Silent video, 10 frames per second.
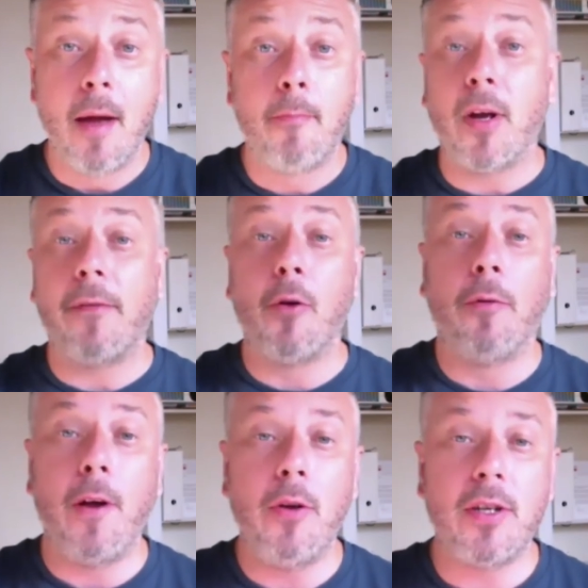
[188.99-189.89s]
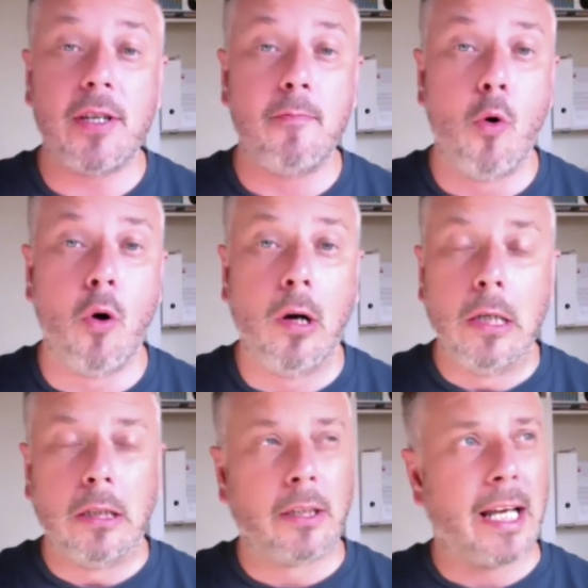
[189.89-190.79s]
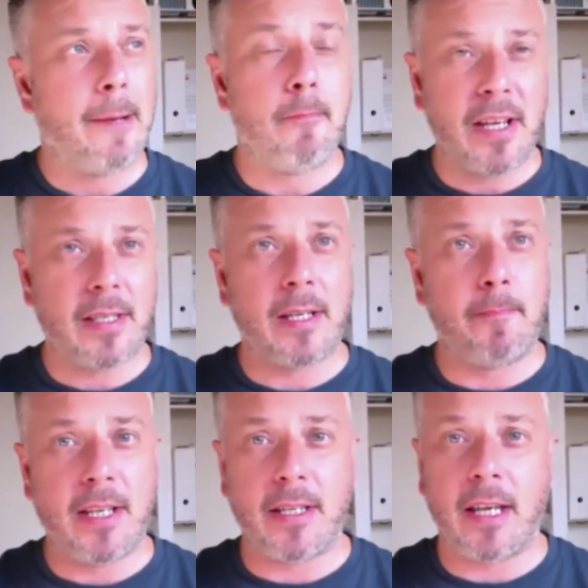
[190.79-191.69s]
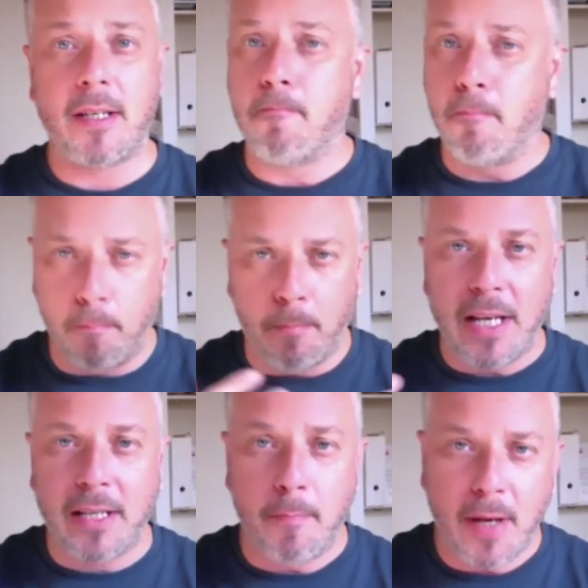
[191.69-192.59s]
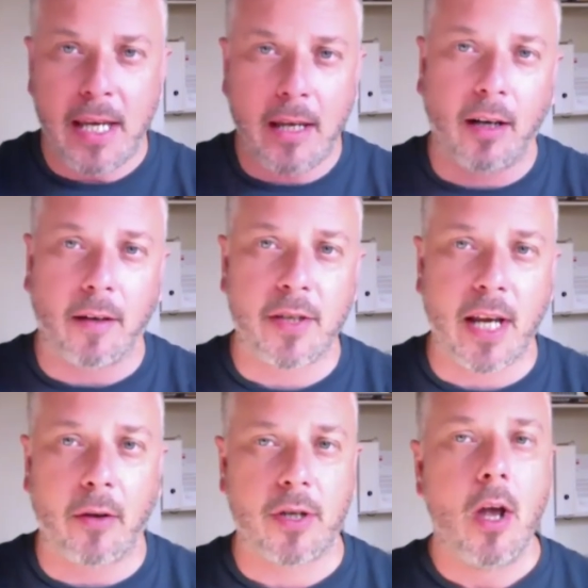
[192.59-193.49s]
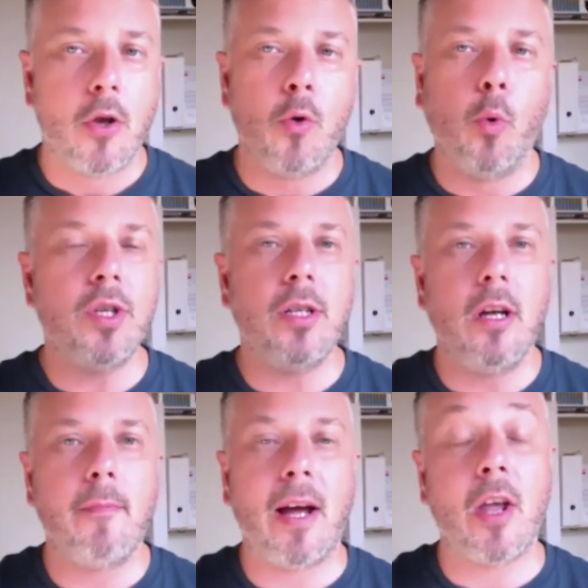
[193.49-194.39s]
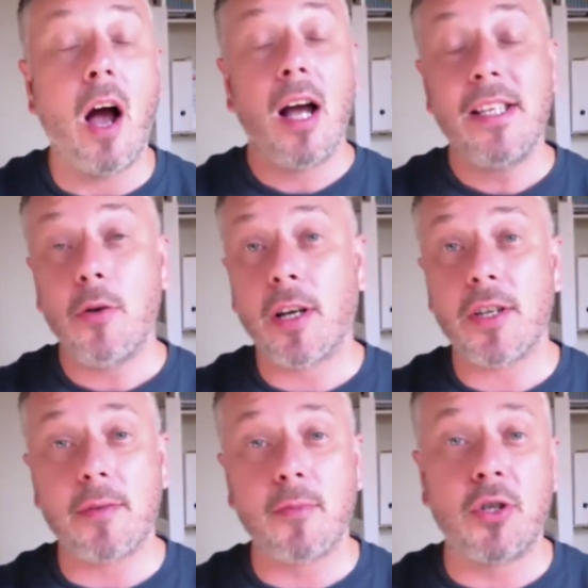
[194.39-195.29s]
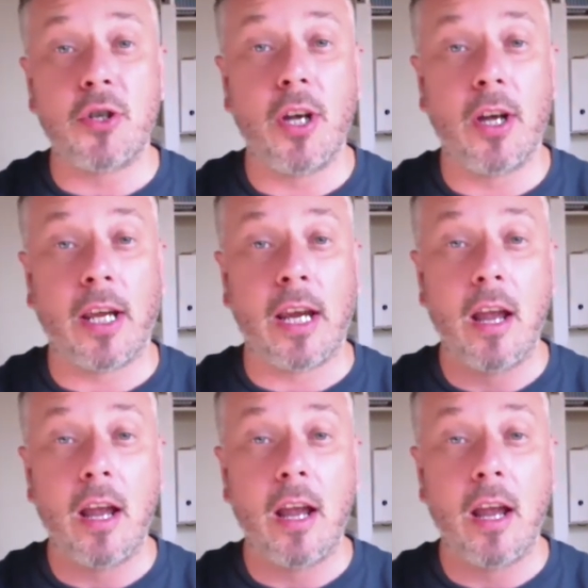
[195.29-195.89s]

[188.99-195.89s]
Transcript: But if your focus is more on a business, B2B kind of sales, you want to learn about your ideal customer's journey,